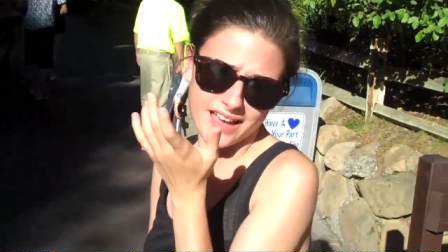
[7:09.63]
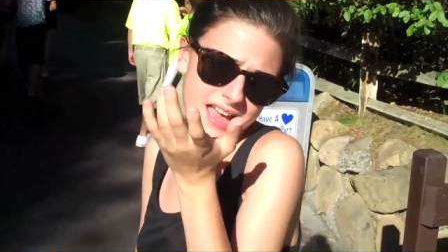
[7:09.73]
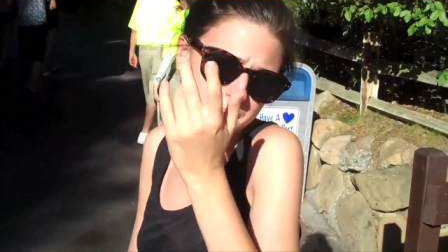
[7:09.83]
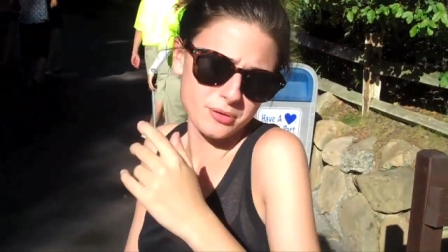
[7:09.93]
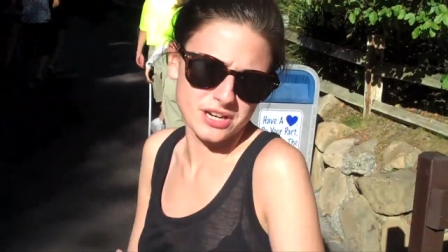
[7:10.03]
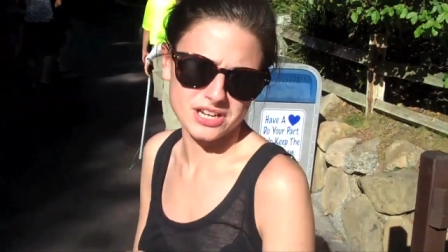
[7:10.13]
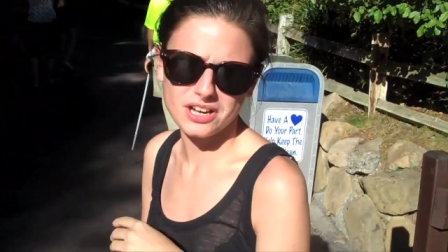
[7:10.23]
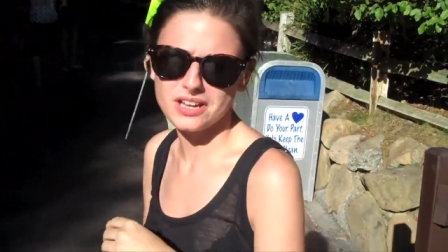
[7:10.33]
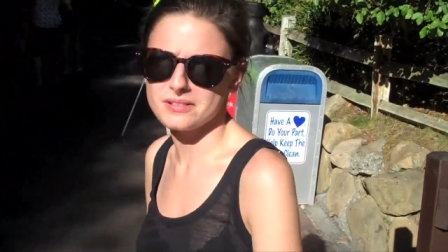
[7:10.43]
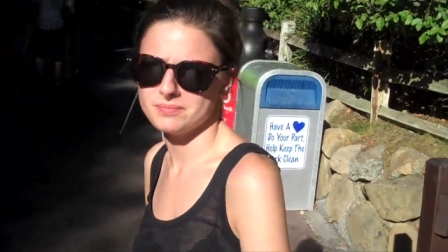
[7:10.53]
Yeah, pretty
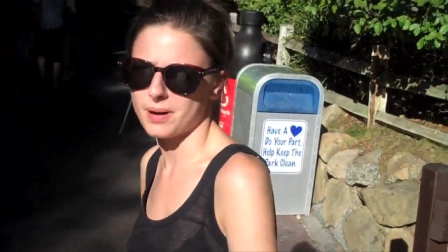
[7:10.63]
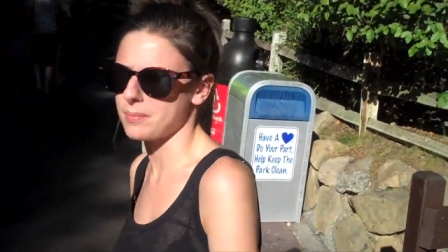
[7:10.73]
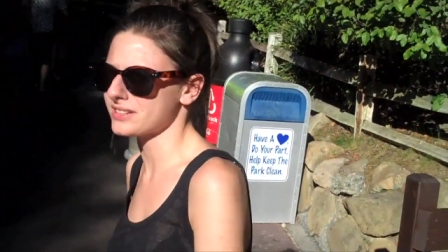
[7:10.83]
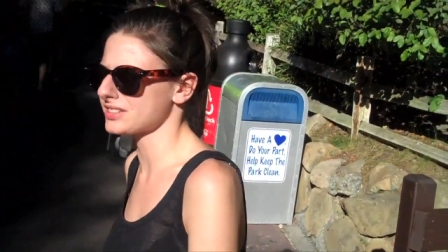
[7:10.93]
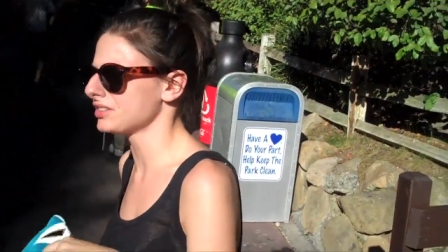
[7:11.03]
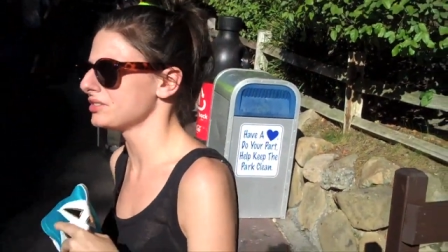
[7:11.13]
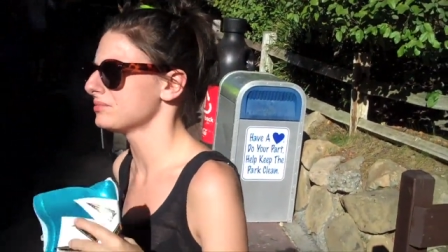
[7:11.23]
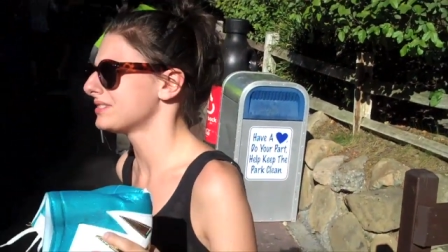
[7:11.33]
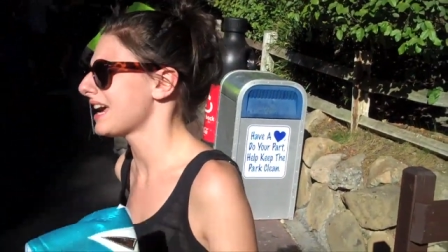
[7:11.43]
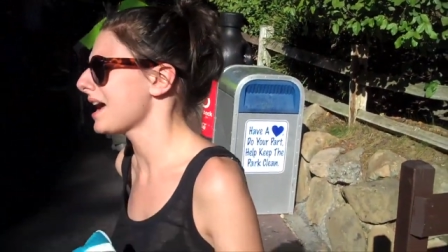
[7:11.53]
good. My butt's a little
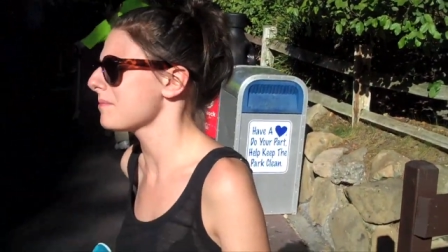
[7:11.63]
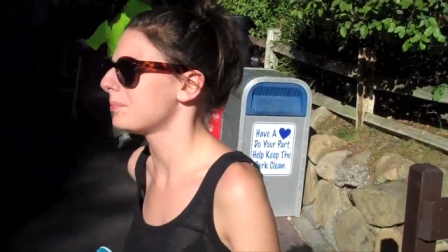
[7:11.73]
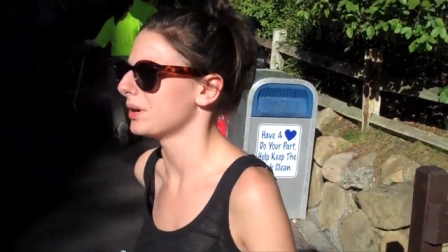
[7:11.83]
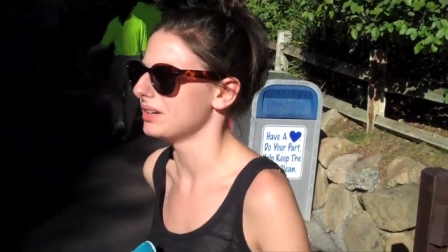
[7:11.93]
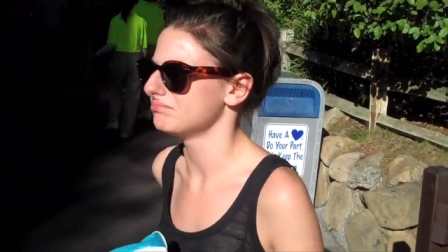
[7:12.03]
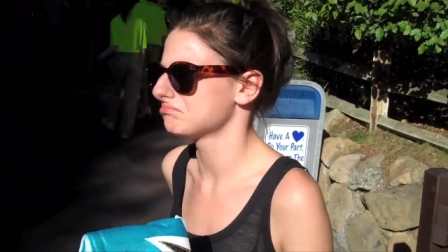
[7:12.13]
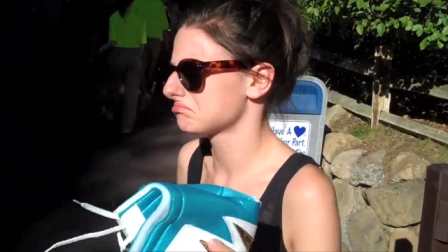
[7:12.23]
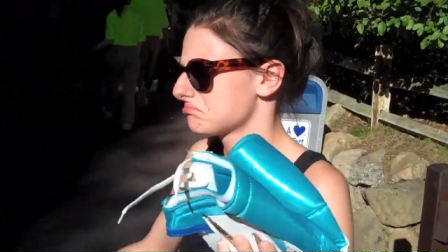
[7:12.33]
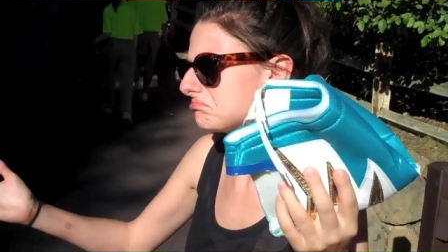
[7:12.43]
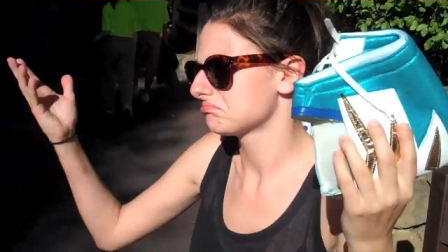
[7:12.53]
damp, but